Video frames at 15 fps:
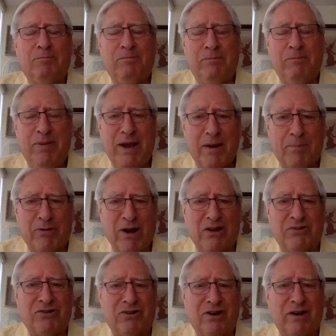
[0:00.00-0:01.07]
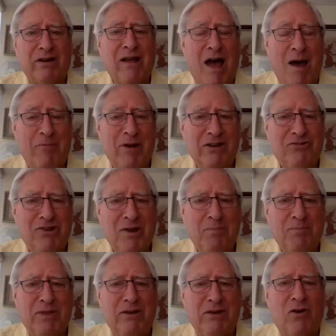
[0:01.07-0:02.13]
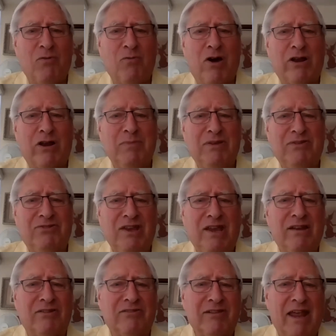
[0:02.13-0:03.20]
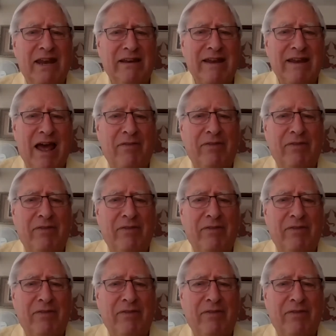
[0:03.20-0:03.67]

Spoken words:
Peer pressure and comradeship. They don't want to be seen as letting down